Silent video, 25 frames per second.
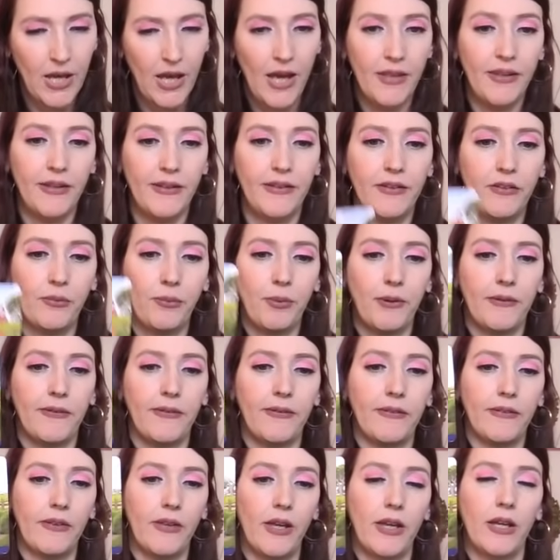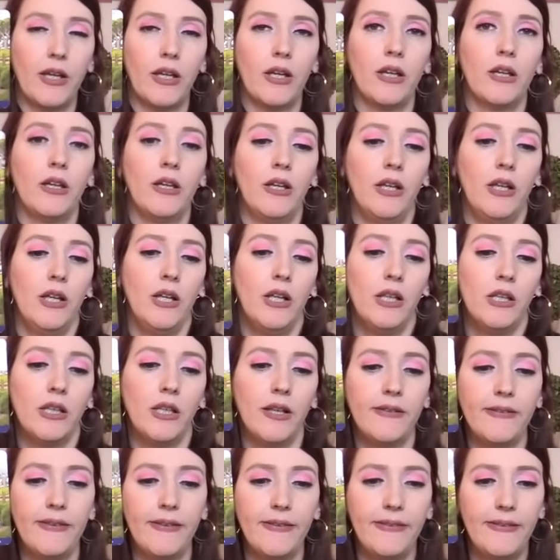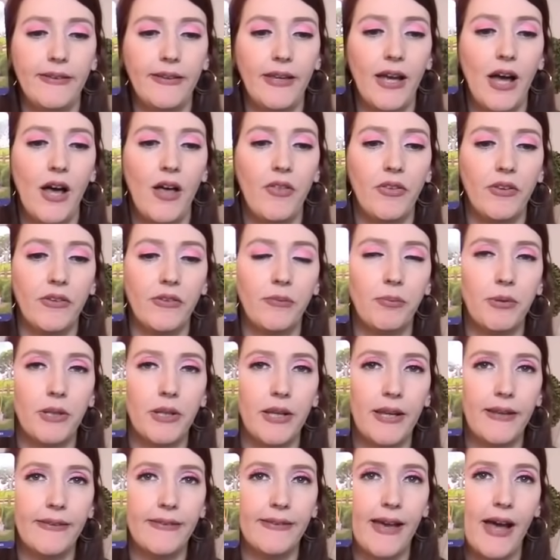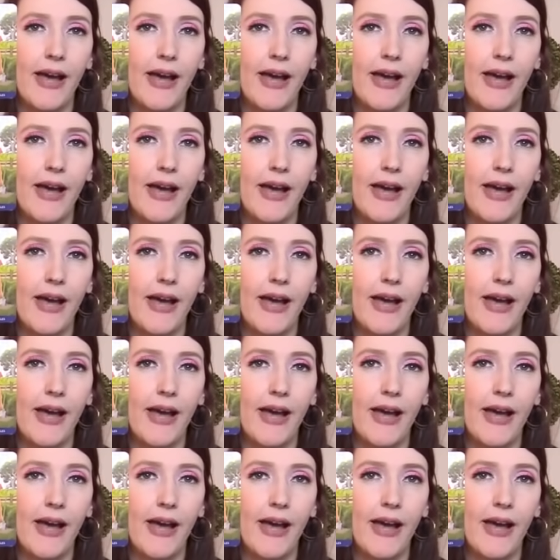And then this person's like, Let's just see how this plays